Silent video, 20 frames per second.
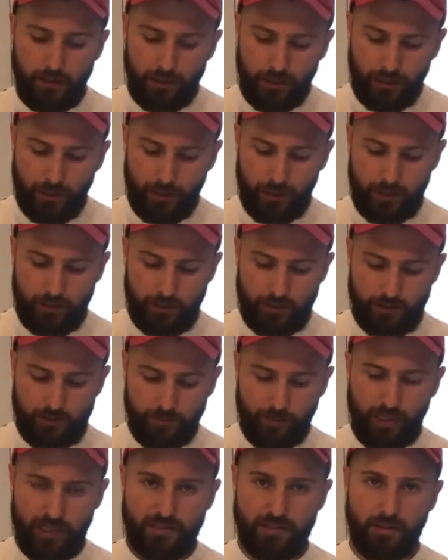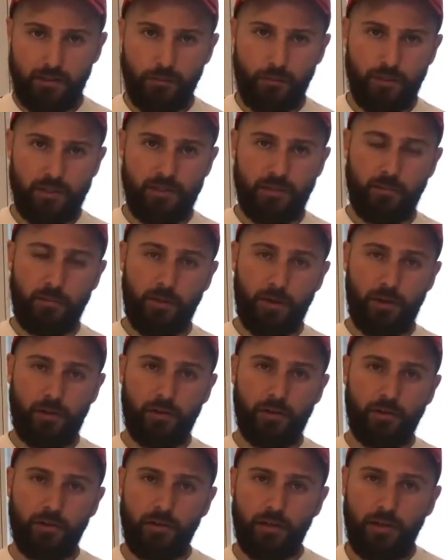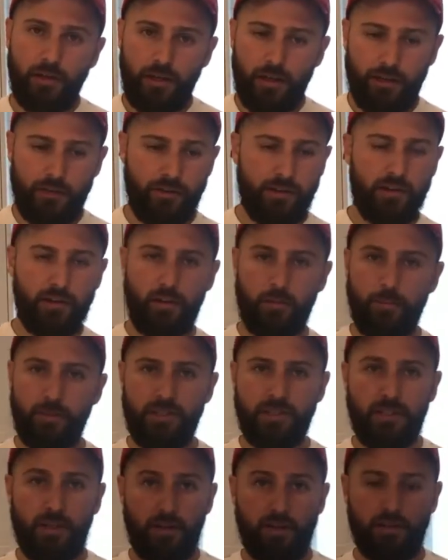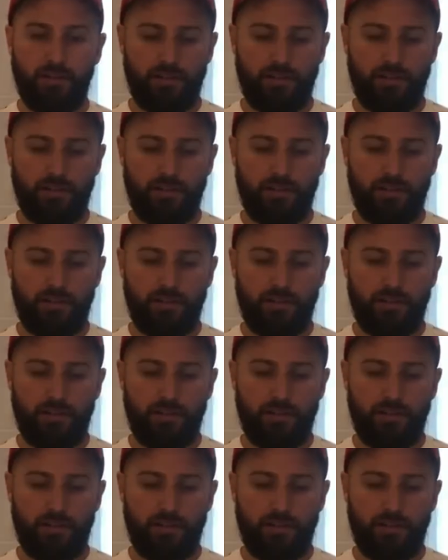and baste it with some butter, and then it'll be done.